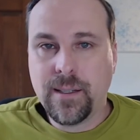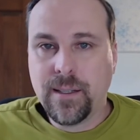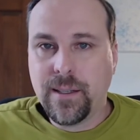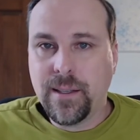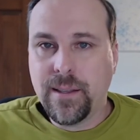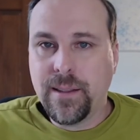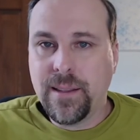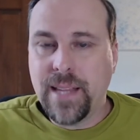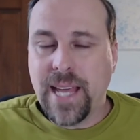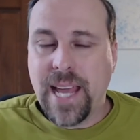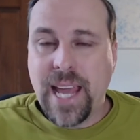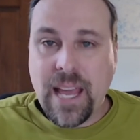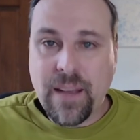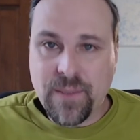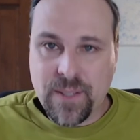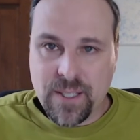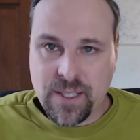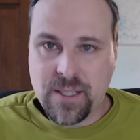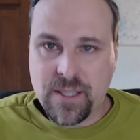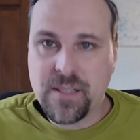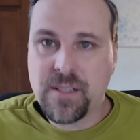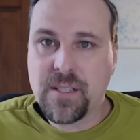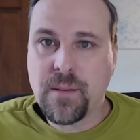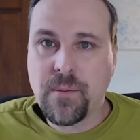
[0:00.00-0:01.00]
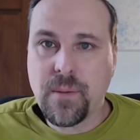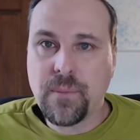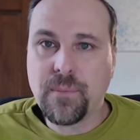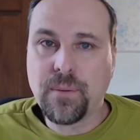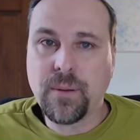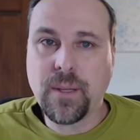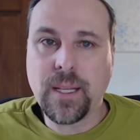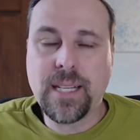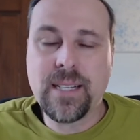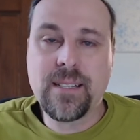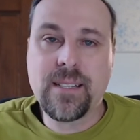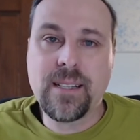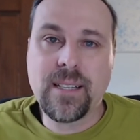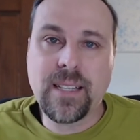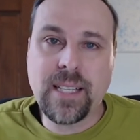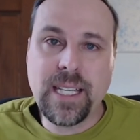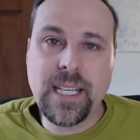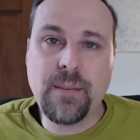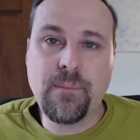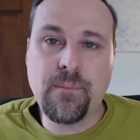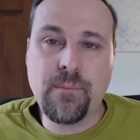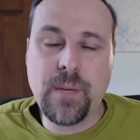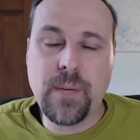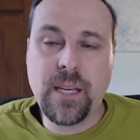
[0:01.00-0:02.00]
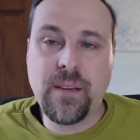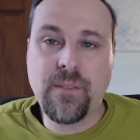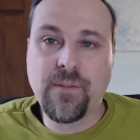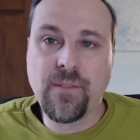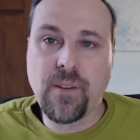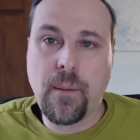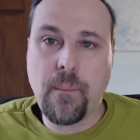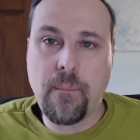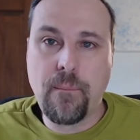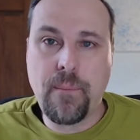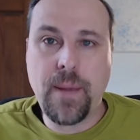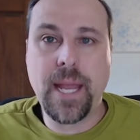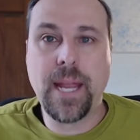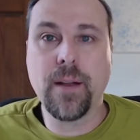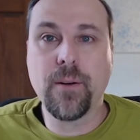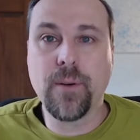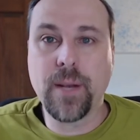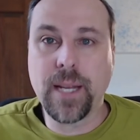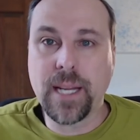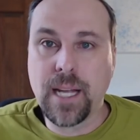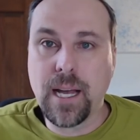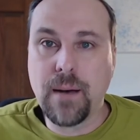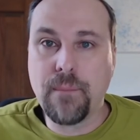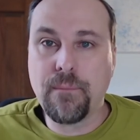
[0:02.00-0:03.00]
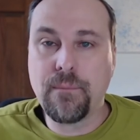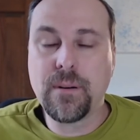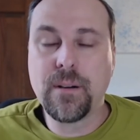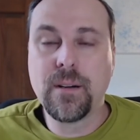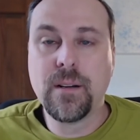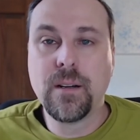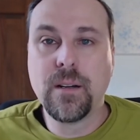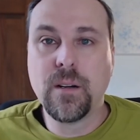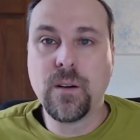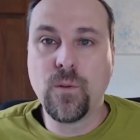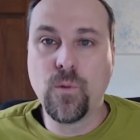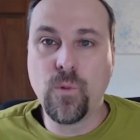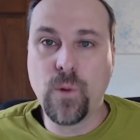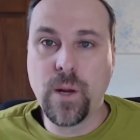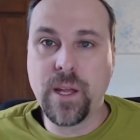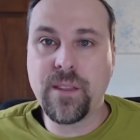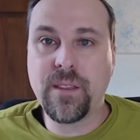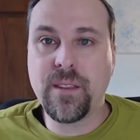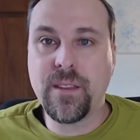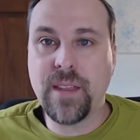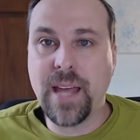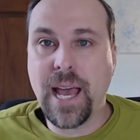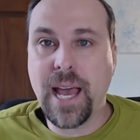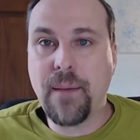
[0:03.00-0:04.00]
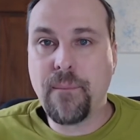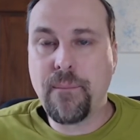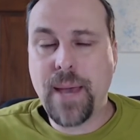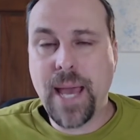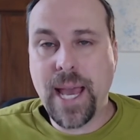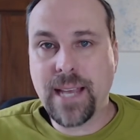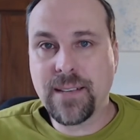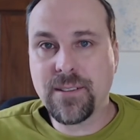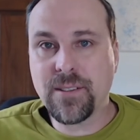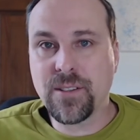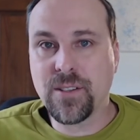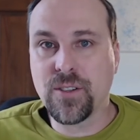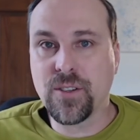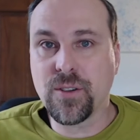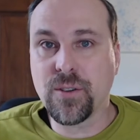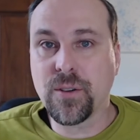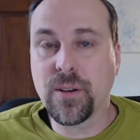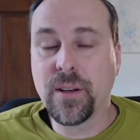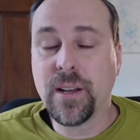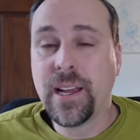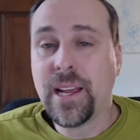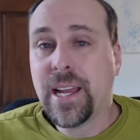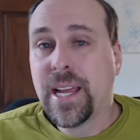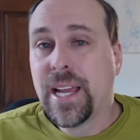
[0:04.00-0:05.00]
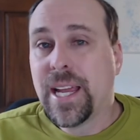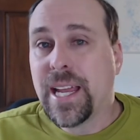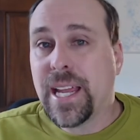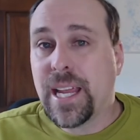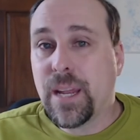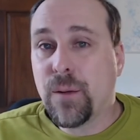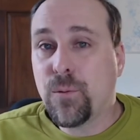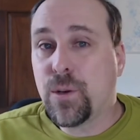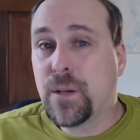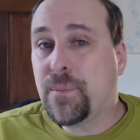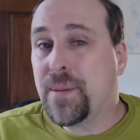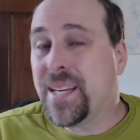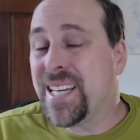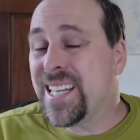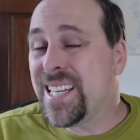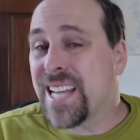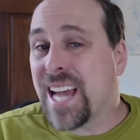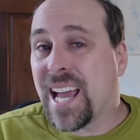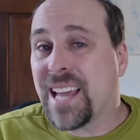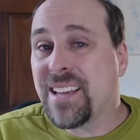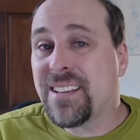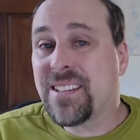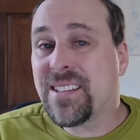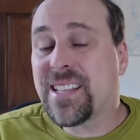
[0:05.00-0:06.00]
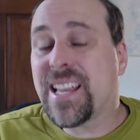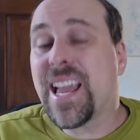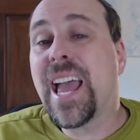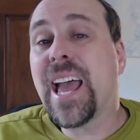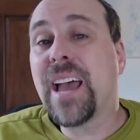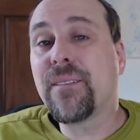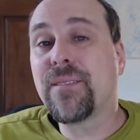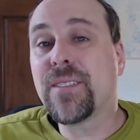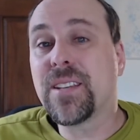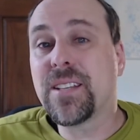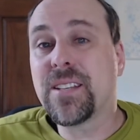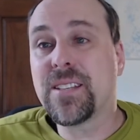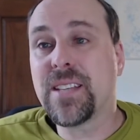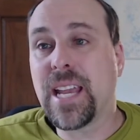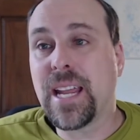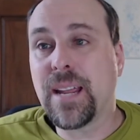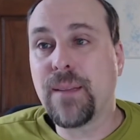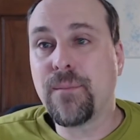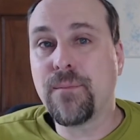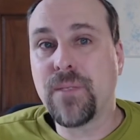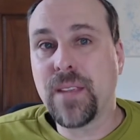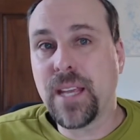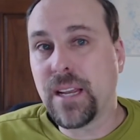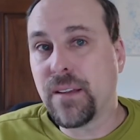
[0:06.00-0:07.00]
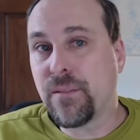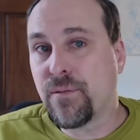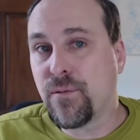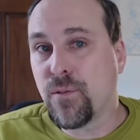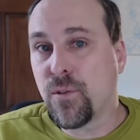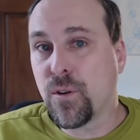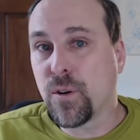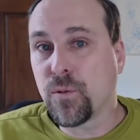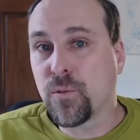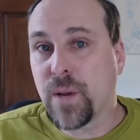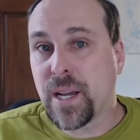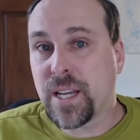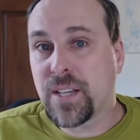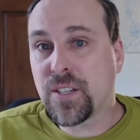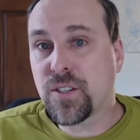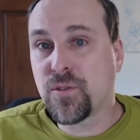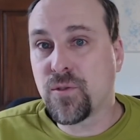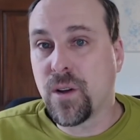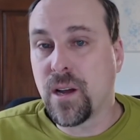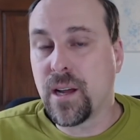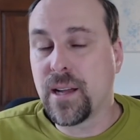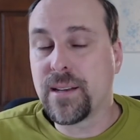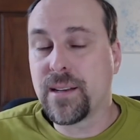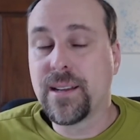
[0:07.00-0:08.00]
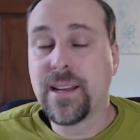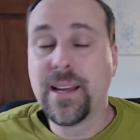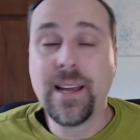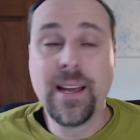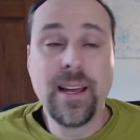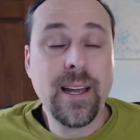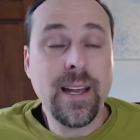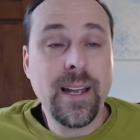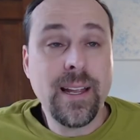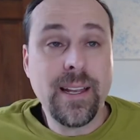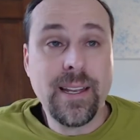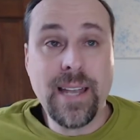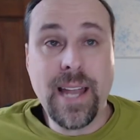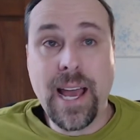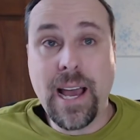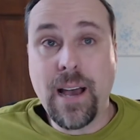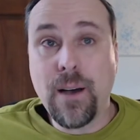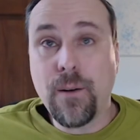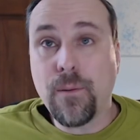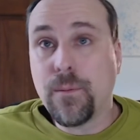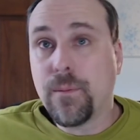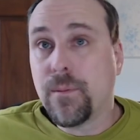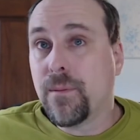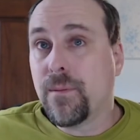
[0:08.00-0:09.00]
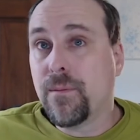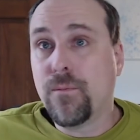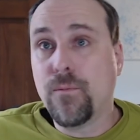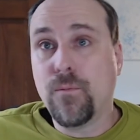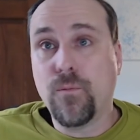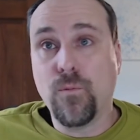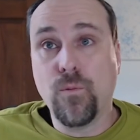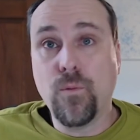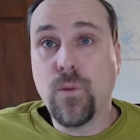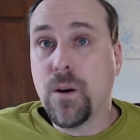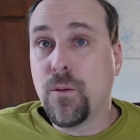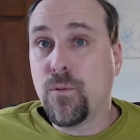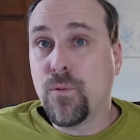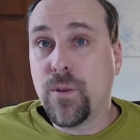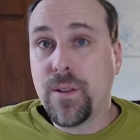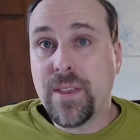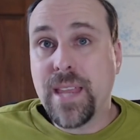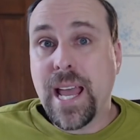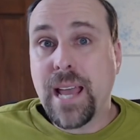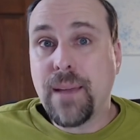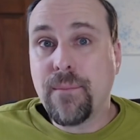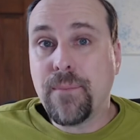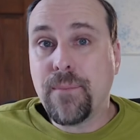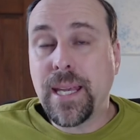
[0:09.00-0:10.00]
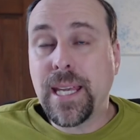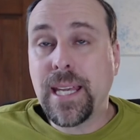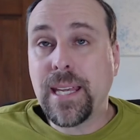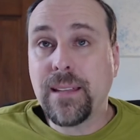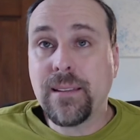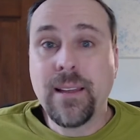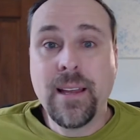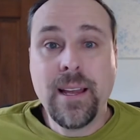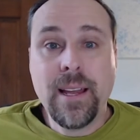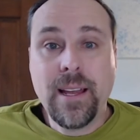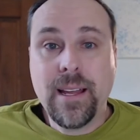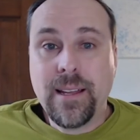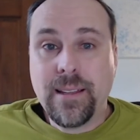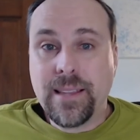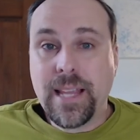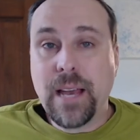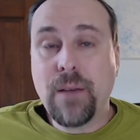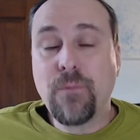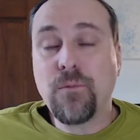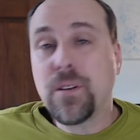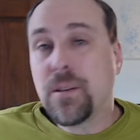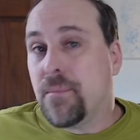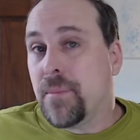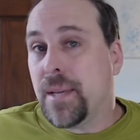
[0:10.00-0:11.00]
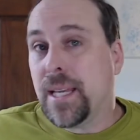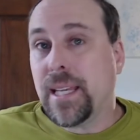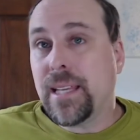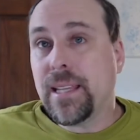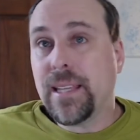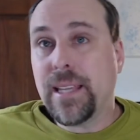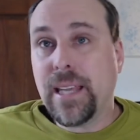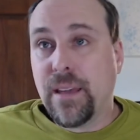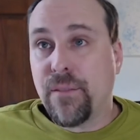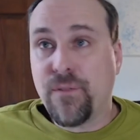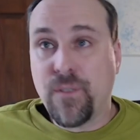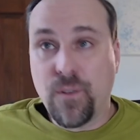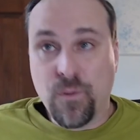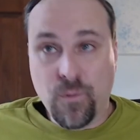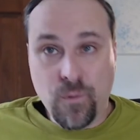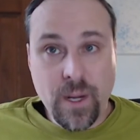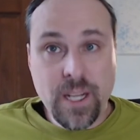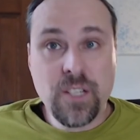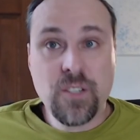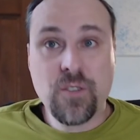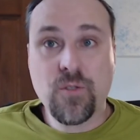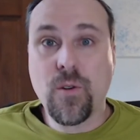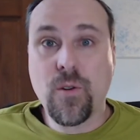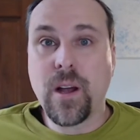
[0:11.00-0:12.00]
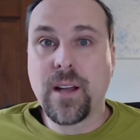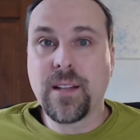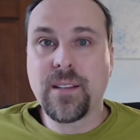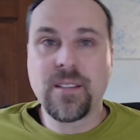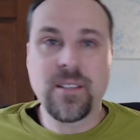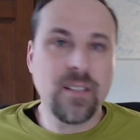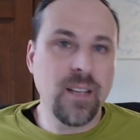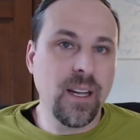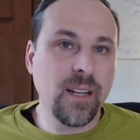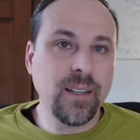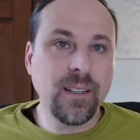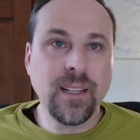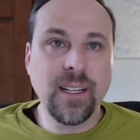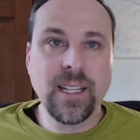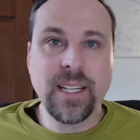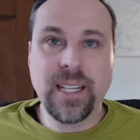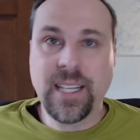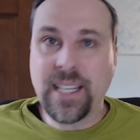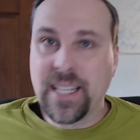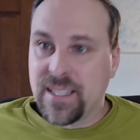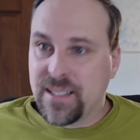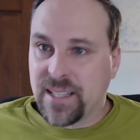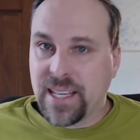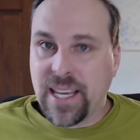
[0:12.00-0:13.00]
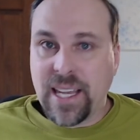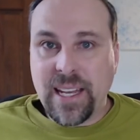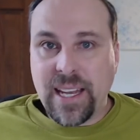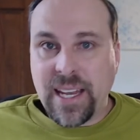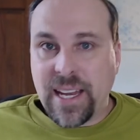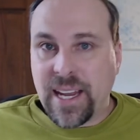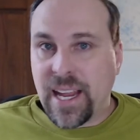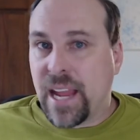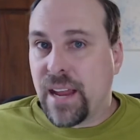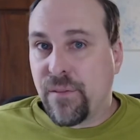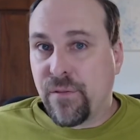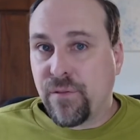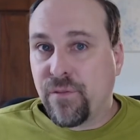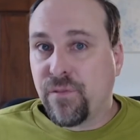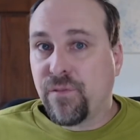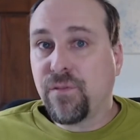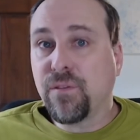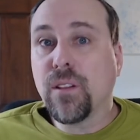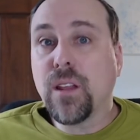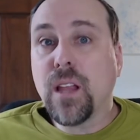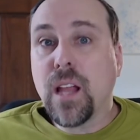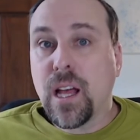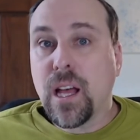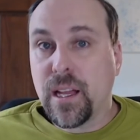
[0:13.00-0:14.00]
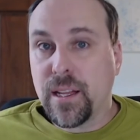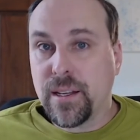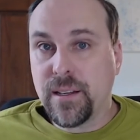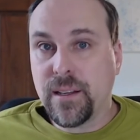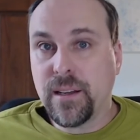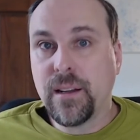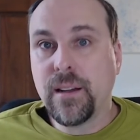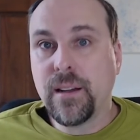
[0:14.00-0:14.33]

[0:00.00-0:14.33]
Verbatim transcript: they have a system in place to keep me from pairing up with that passenger. It would be nice to have the same thing for a restaurant. Now, what would that mean? That would mean if a restaurant suddenly is getting a flood